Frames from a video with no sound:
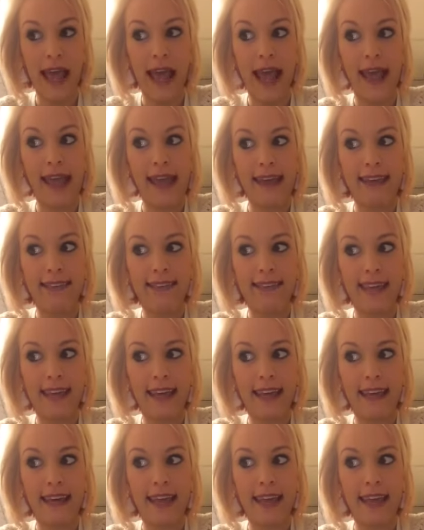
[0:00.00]
And
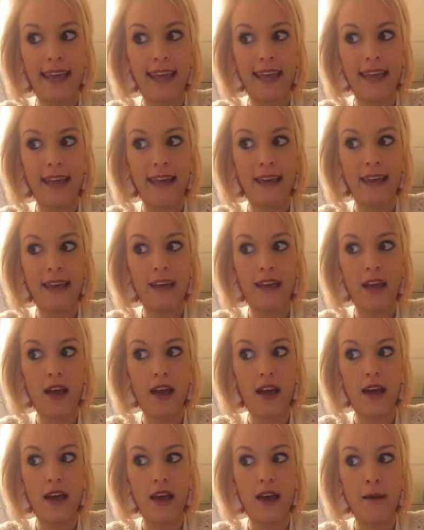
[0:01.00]
then in
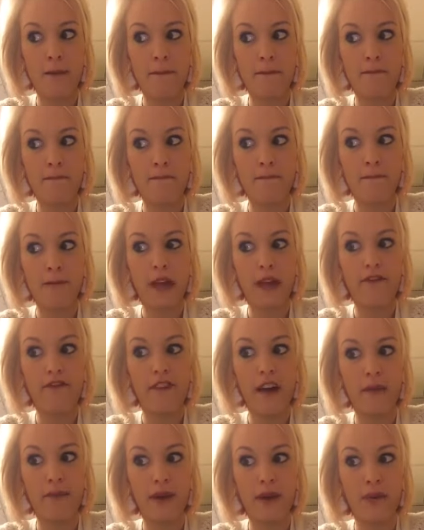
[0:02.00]

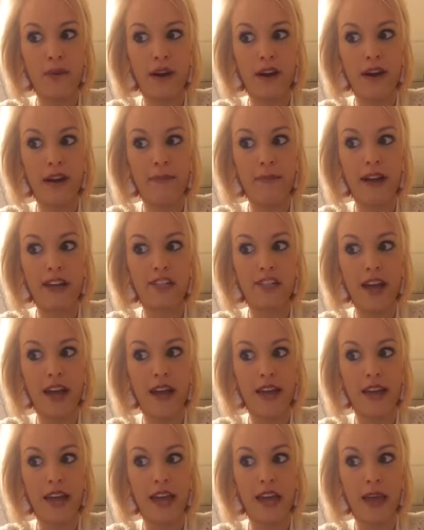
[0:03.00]
February, my
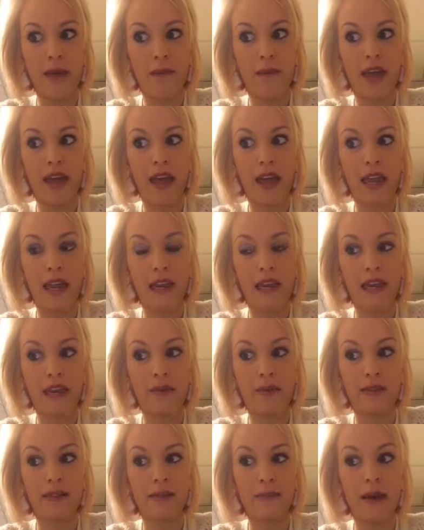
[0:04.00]
check came and it
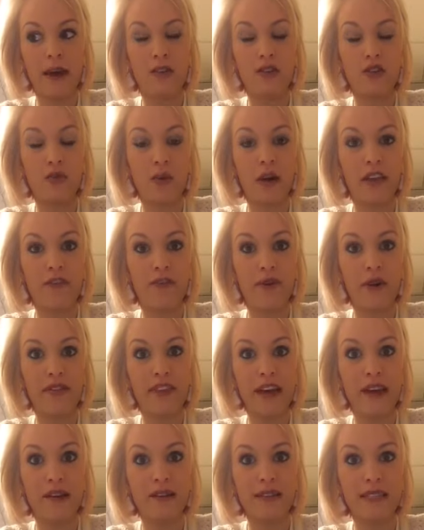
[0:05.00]
was about
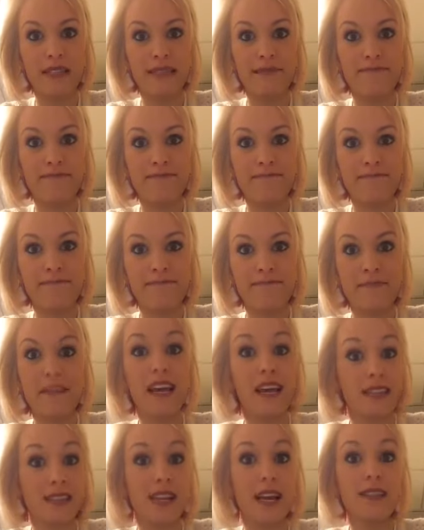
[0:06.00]
$24,000.
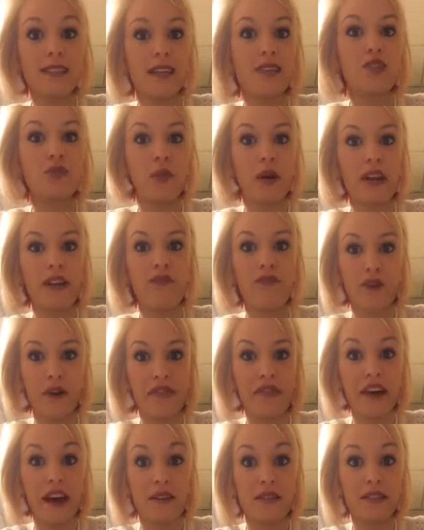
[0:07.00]
Yes, I said
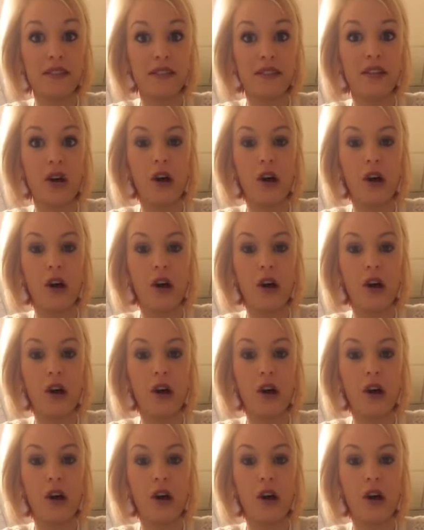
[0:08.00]
$24,000.